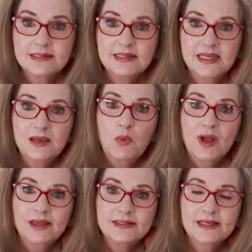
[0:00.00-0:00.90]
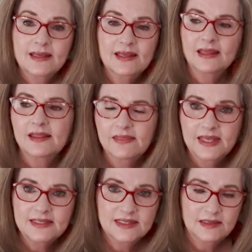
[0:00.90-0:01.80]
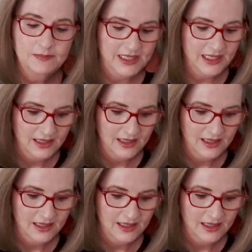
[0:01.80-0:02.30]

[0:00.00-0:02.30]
see what they sent me.